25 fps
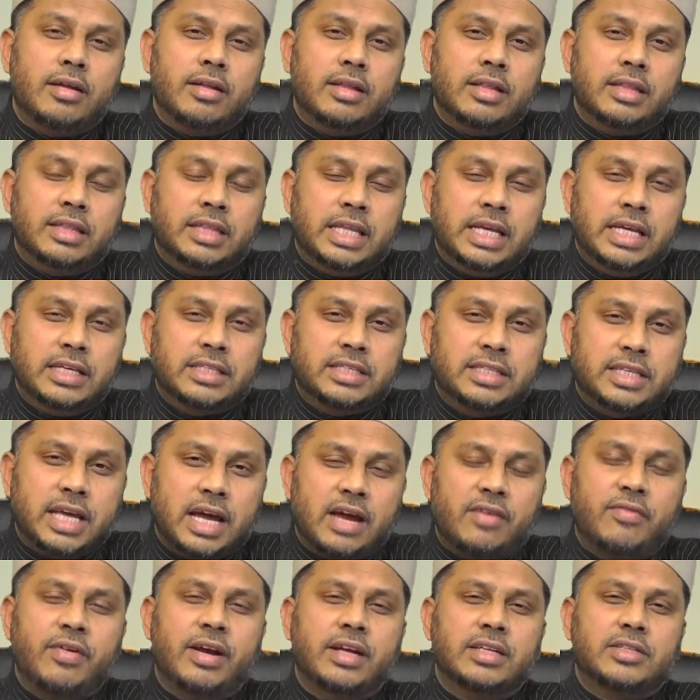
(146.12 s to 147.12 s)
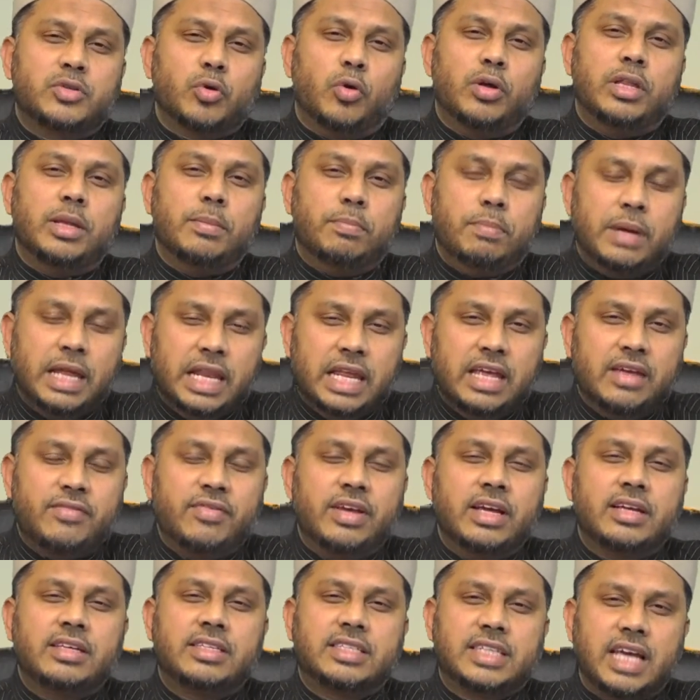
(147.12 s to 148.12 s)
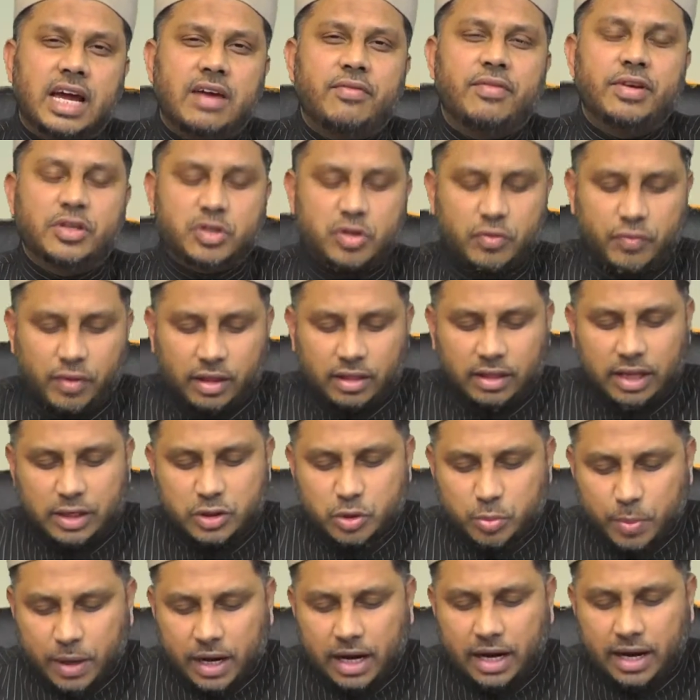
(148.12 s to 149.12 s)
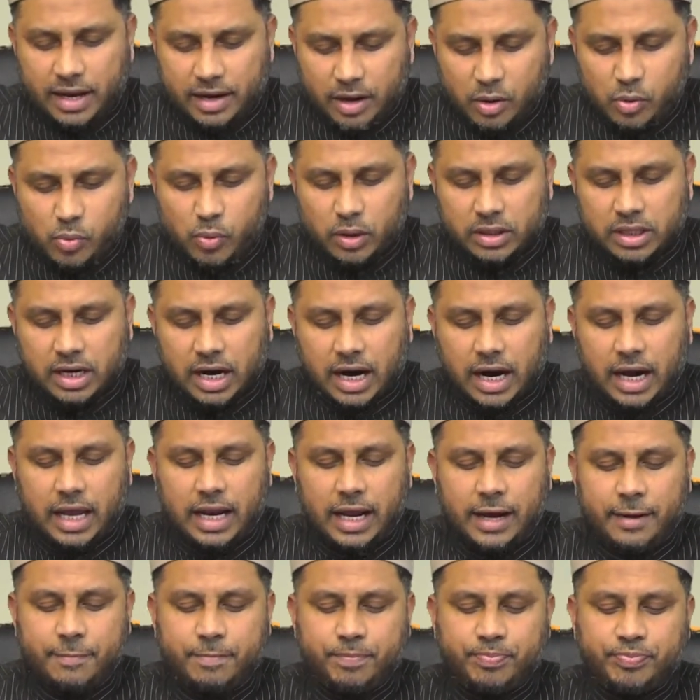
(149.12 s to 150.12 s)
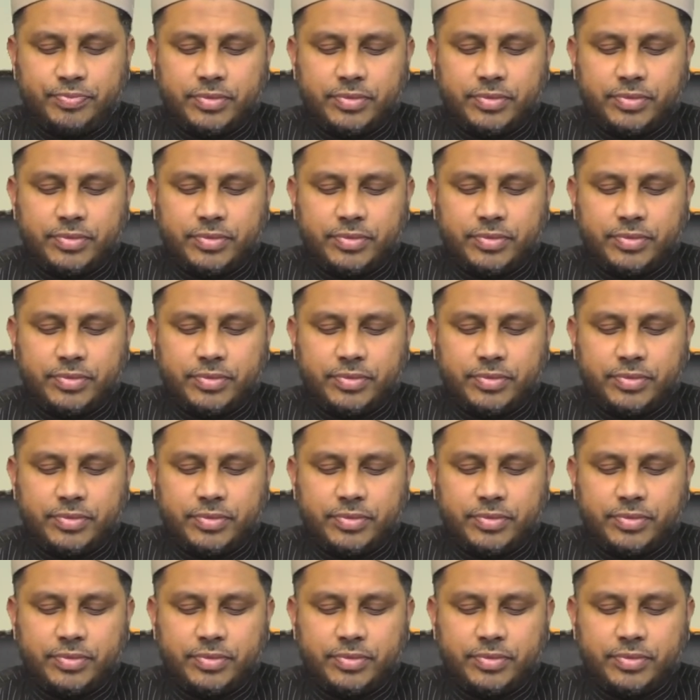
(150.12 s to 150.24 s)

the servants or the believing servants of Allah subhanahu wa ta'ala.